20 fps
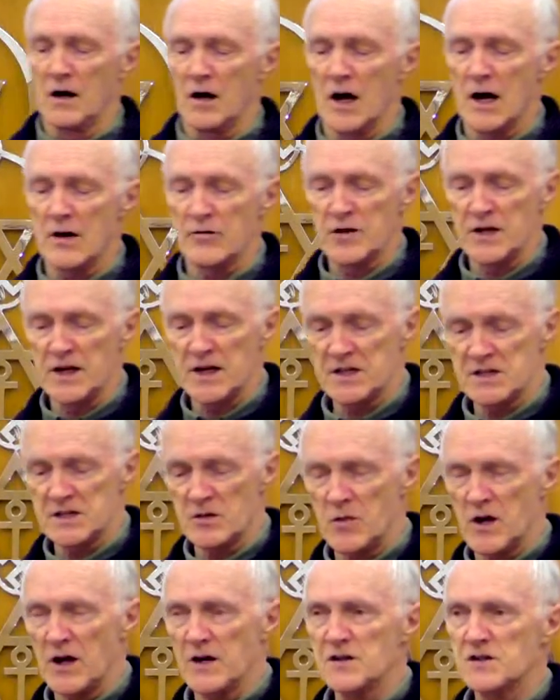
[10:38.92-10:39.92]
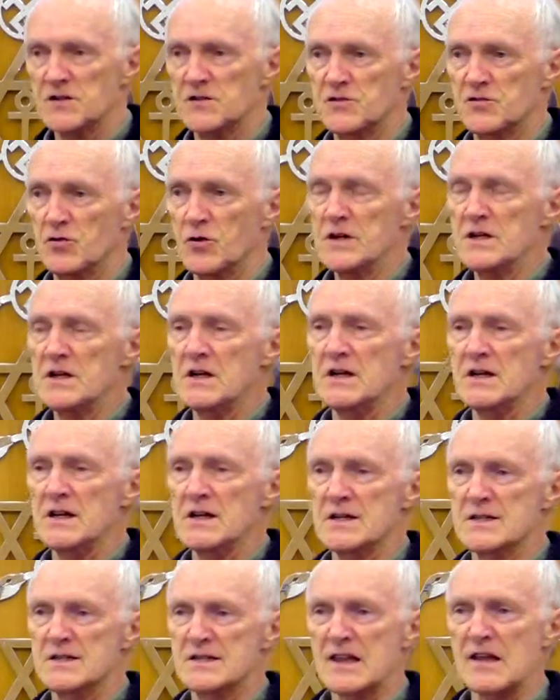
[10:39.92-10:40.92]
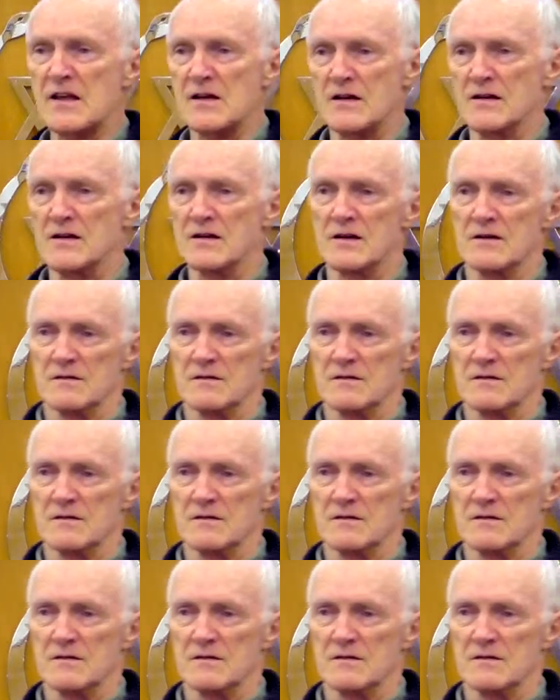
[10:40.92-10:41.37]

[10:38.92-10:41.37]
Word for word: Over the next about 20 years, the